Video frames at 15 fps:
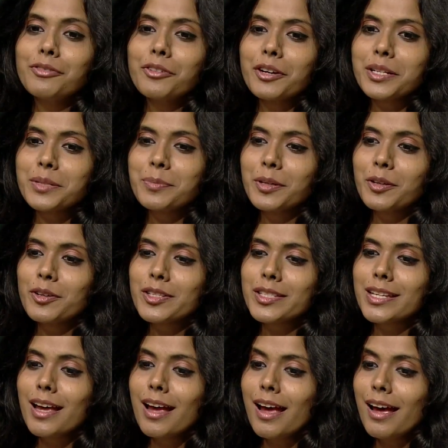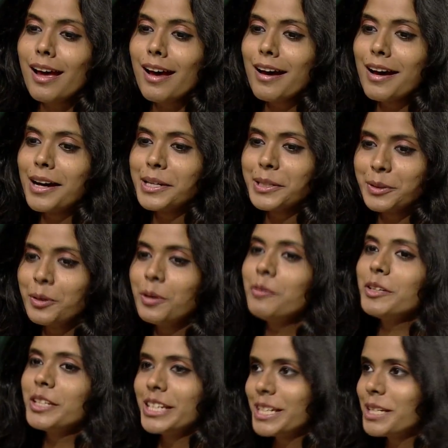for us because, you know,
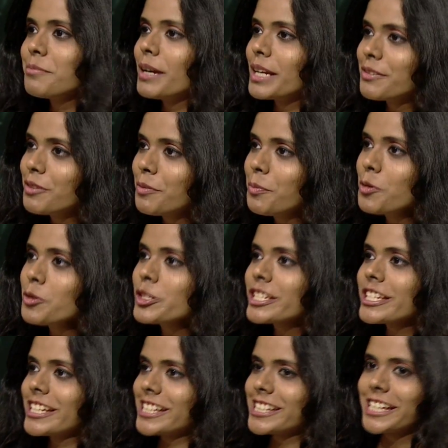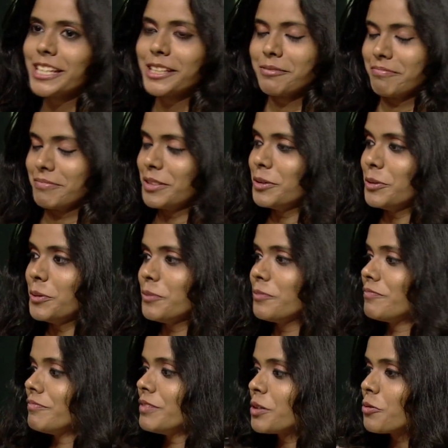we needed money for postage, and, you know,
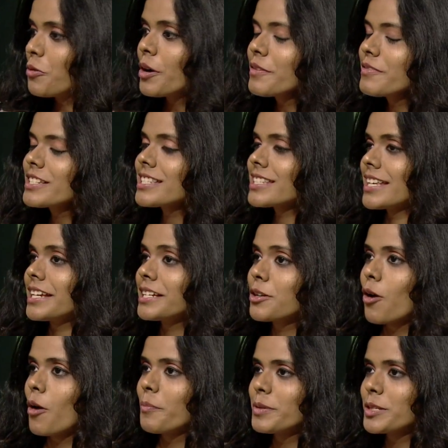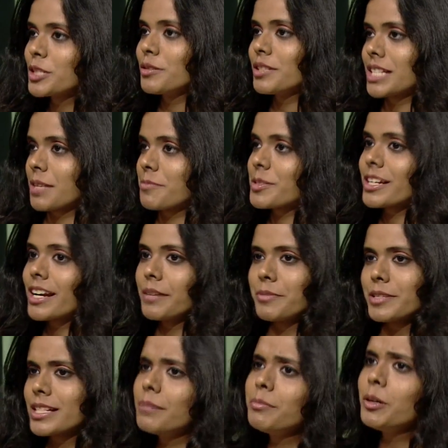we could not even send copies to the
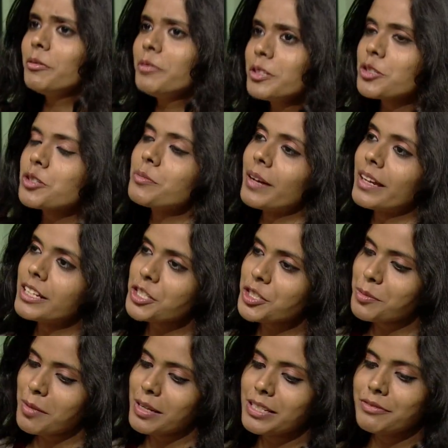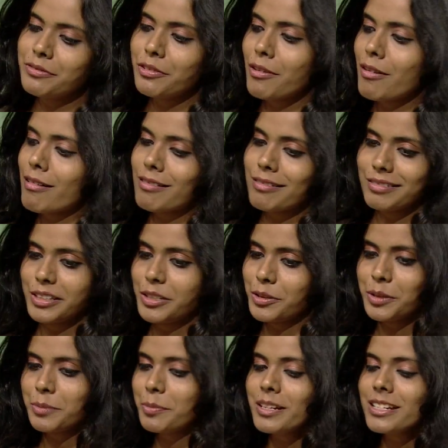subscribers. Somehow we used to manage the money for, you know,
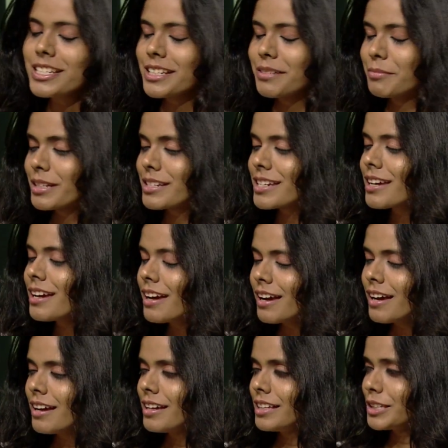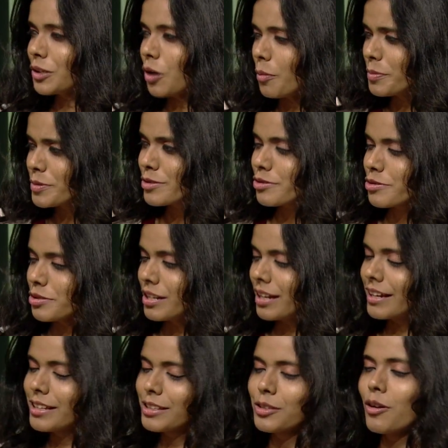the printing, but the copies used to
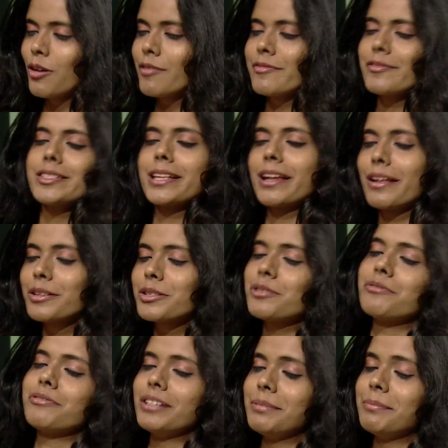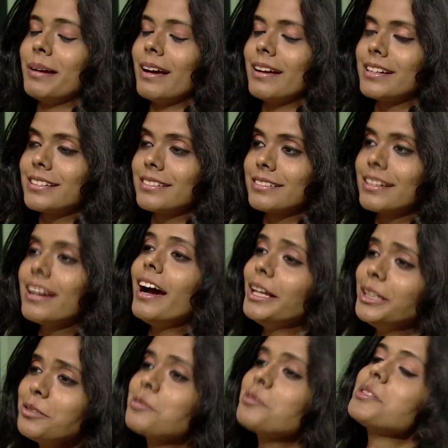lie in the office and I used to feel bad.
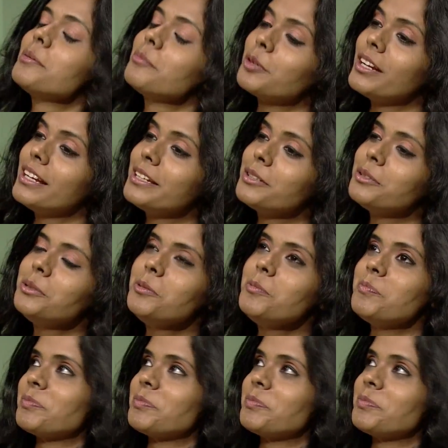And this was, I'm telling you,